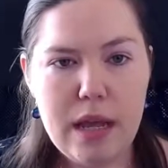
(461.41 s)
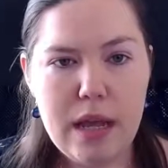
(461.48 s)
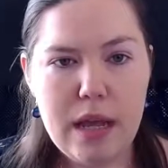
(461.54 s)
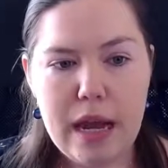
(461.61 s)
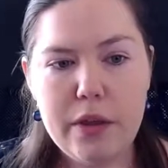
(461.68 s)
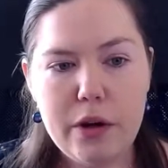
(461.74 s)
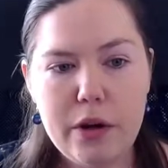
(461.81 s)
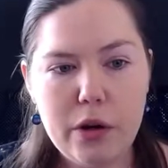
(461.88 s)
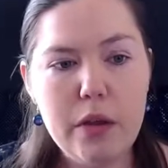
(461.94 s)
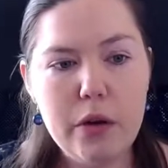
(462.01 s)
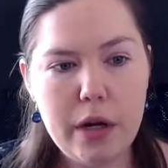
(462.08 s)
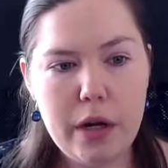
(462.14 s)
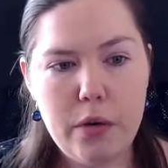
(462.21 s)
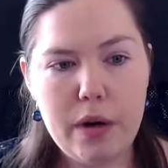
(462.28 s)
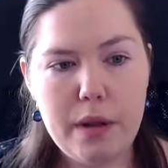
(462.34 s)
and they're
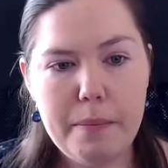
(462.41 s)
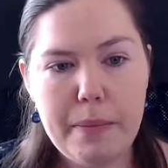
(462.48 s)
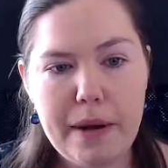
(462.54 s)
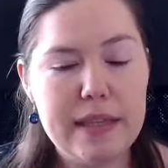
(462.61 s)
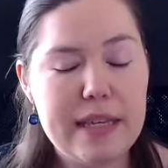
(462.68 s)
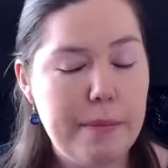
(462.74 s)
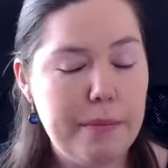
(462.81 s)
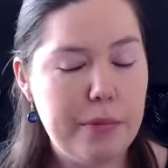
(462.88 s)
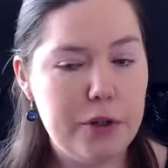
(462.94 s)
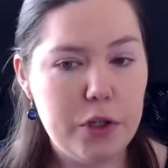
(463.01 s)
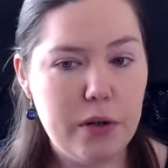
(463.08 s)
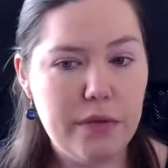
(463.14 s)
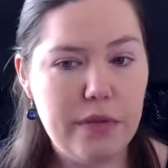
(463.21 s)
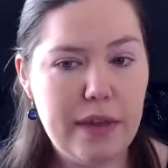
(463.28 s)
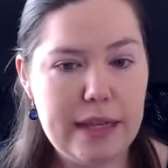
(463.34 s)
color-coded by the
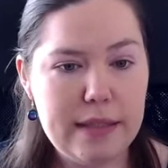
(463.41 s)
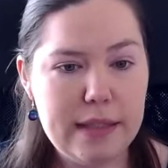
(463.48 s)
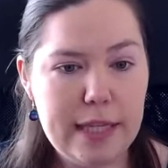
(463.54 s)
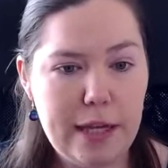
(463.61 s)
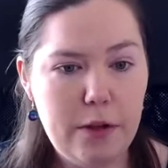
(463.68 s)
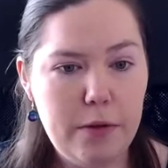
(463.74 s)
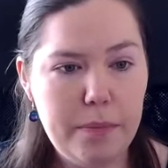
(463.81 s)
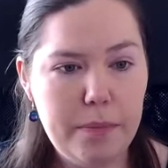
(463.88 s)
temperature of that cell.